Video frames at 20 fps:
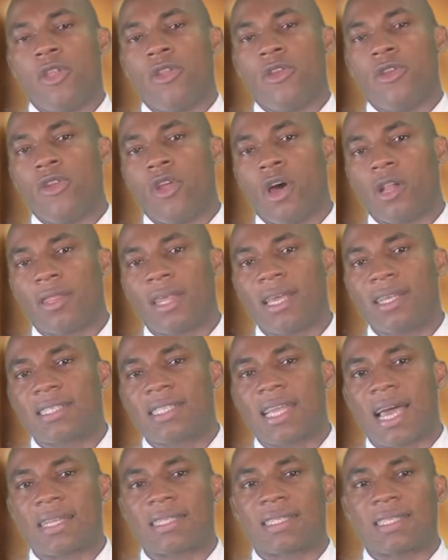Notice
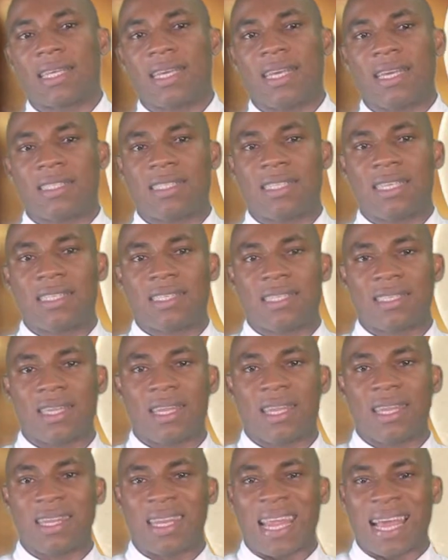that
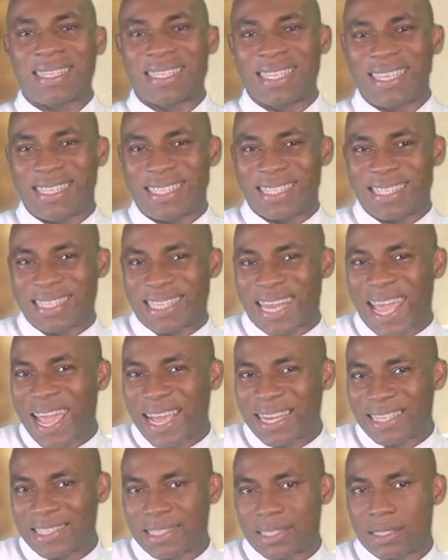it
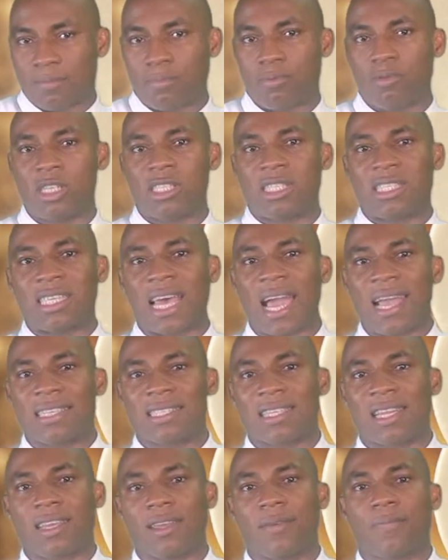states
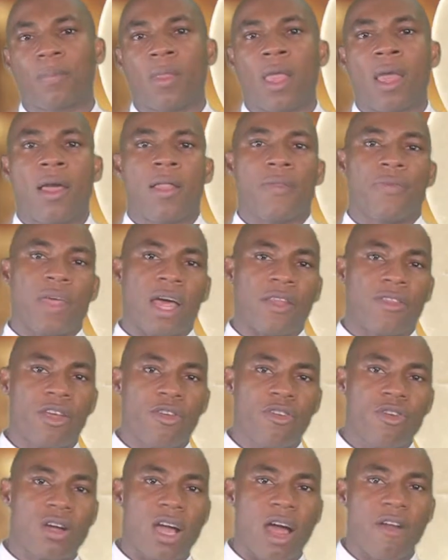precisely that the
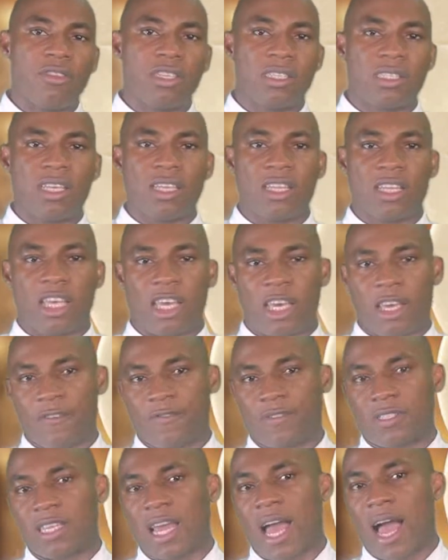Eucharistic
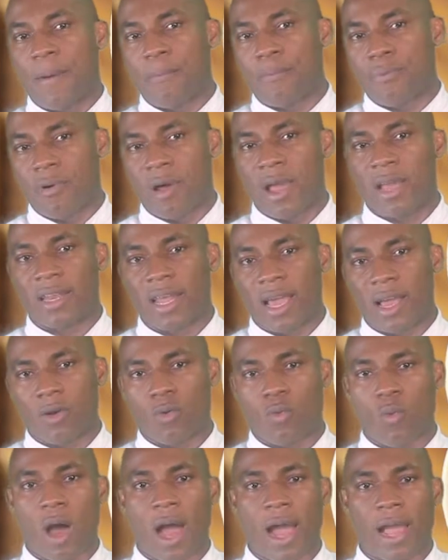gifts are bread
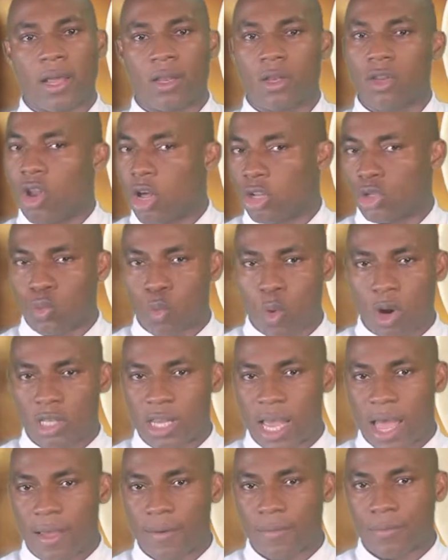and wine, not
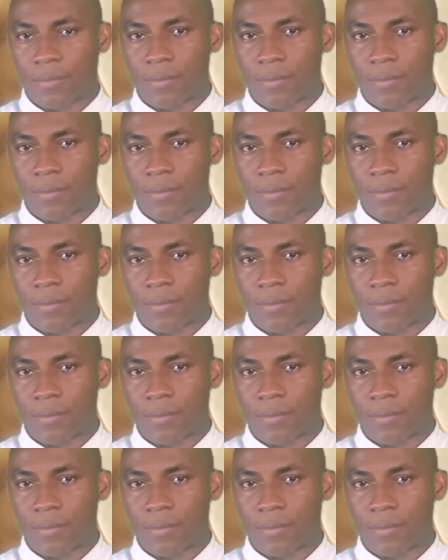water.